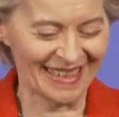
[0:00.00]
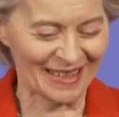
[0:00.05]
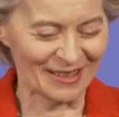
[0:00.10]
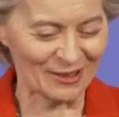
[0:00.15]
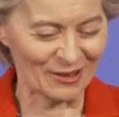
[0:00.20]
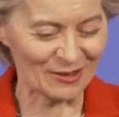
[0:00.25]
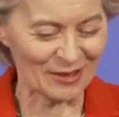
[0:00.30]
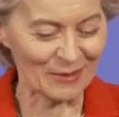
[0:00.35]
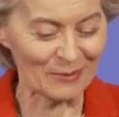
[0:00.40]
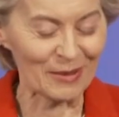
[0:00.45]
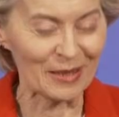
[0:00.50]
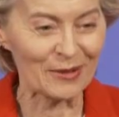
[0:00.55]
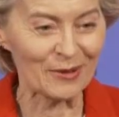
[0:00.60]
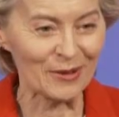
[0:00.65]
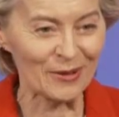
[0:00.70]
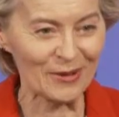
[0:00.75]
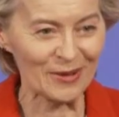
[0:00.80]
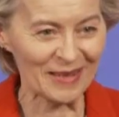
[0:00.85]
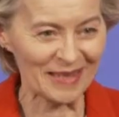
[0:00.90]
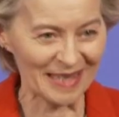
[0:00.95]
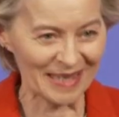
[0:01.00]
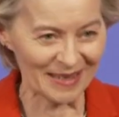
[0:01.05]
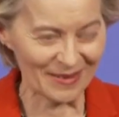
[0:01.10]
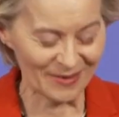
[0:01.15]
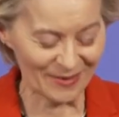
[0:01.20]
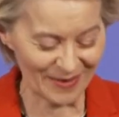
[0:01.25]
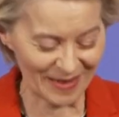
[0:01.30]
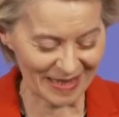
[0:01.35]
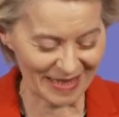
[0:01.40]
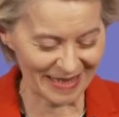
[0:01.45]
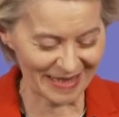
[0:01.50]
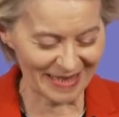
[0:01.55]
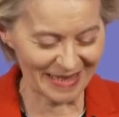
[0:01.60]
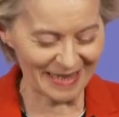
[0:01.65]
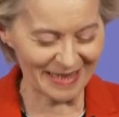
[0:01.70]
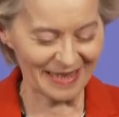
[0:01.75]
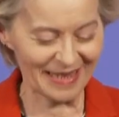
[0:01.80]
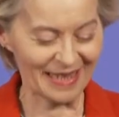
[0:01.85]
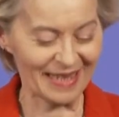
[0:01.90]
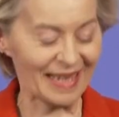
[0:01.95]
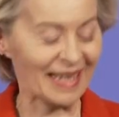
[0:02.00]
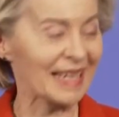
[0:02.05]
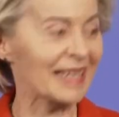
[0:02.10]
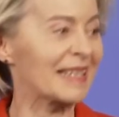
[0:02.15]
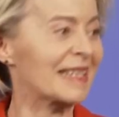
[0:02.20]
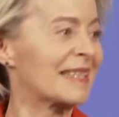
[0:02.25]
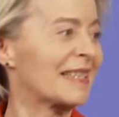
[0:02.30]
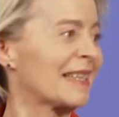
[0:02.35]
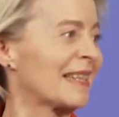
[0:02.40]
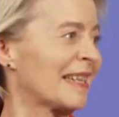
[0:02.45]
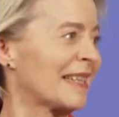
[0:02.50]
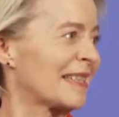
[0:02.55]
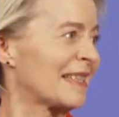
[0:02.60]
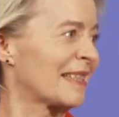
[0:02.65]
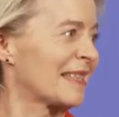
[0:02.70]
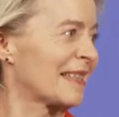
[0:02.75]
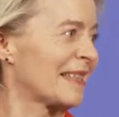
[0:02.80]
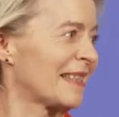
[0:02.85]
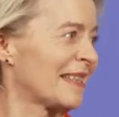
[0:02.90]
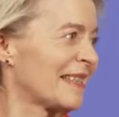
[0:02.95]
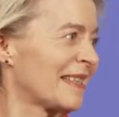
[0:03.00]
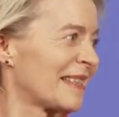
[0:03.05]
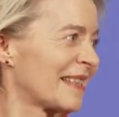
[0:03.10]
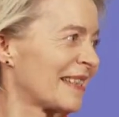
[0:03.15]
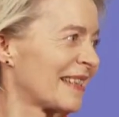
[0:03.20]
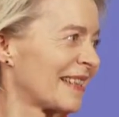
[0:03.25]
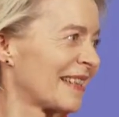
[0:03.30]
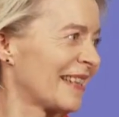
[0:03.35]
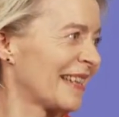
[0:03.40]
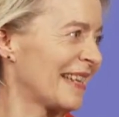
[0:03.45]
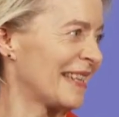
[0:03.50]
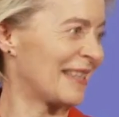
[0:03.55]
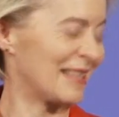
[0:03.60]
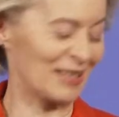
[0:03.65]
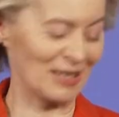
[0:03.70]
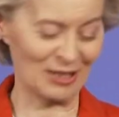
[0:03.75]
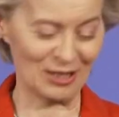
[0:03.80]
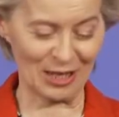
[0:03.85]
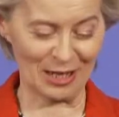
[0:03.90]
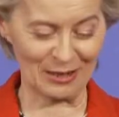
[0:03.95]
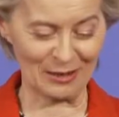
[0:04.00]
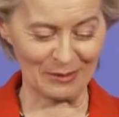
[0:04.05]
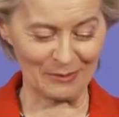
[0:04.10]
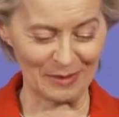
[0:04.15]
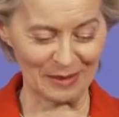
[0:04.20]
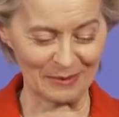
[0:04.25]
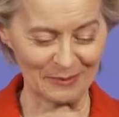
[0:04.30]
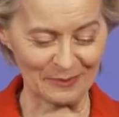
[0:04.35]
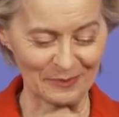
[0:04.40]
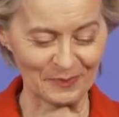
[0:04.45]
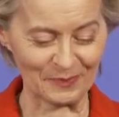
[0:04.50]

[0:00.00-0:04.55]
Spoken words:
Dr. Birol, dear Fatih, Excellencies, ladies and gentlemen.